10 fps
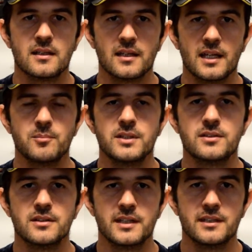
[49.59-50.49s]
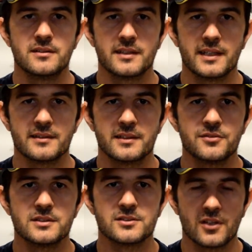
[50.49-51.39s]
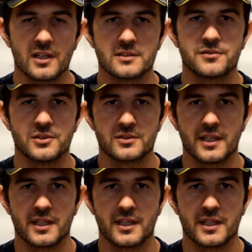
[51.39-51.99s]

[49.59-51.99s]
led me to need to get a different size fuel